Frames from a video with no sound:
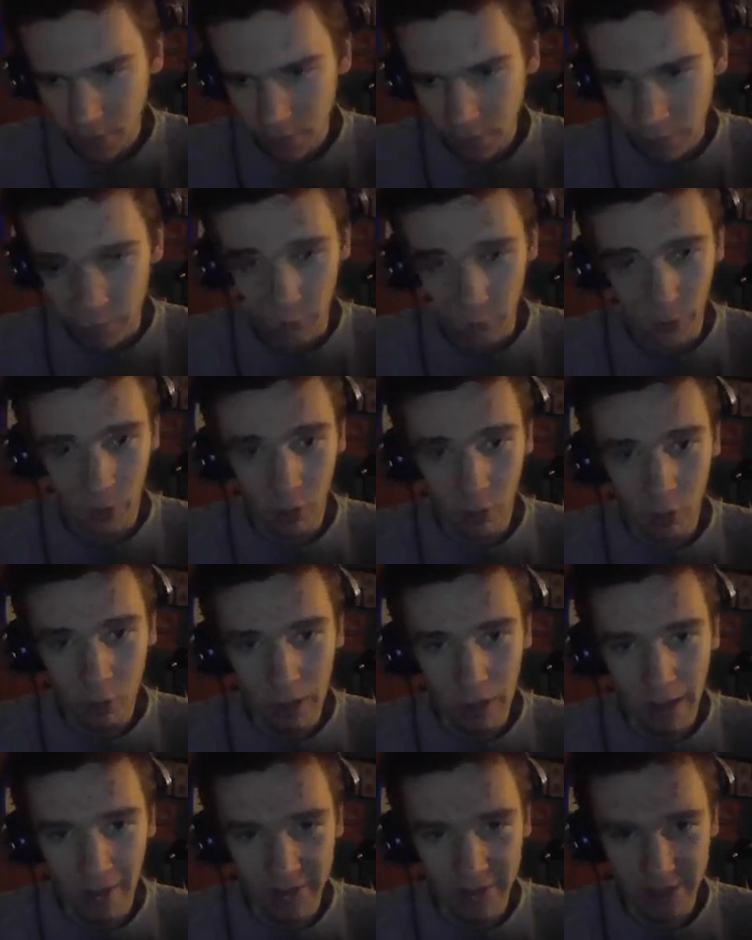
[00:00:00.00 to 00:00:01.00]
For the whole
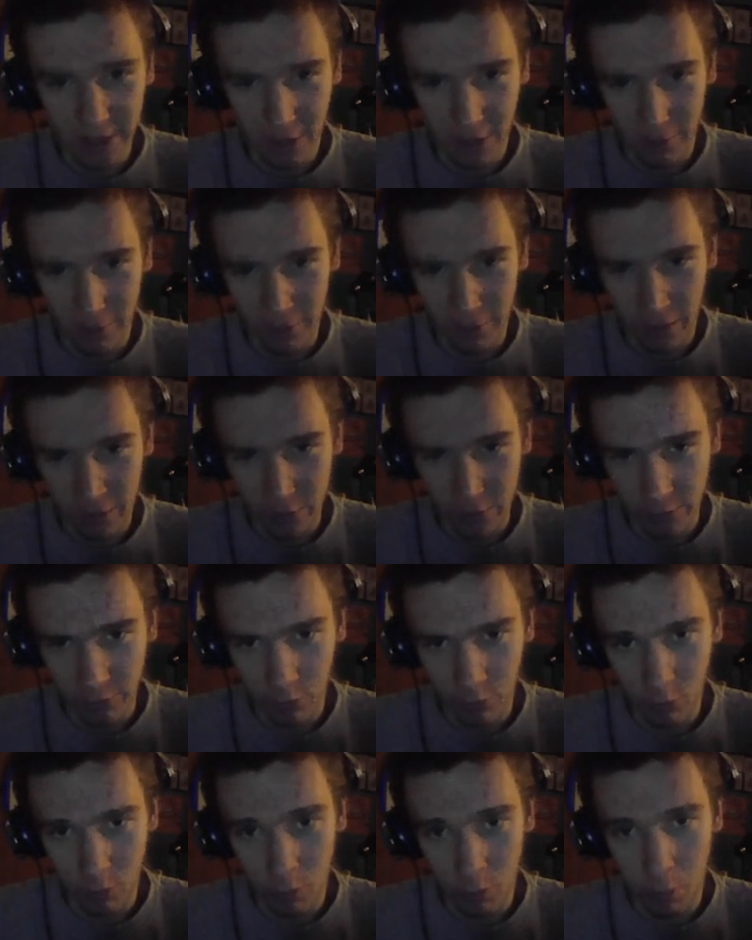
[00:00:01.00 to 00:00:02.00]
batch of
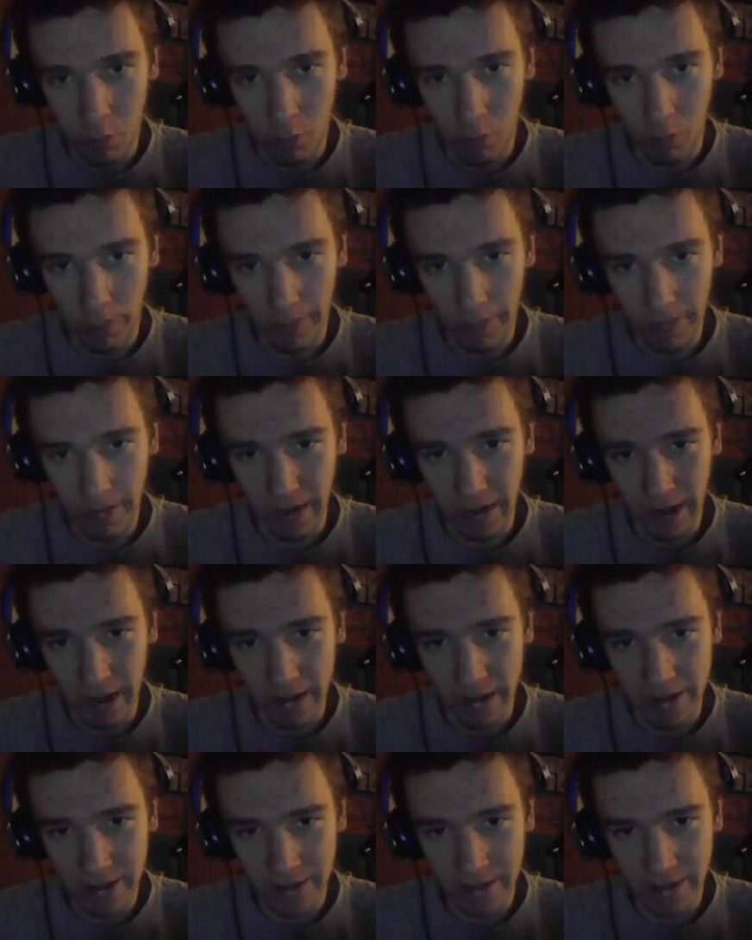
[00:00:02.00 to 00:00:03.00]
tetrafluoroboric
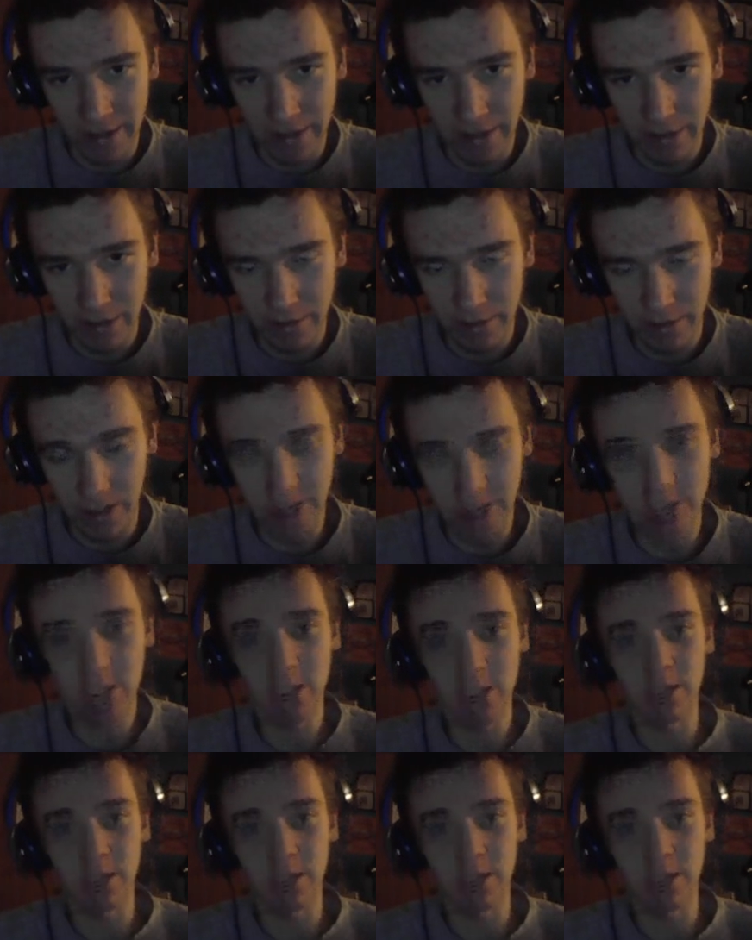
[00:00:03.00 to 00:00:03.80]
acid, this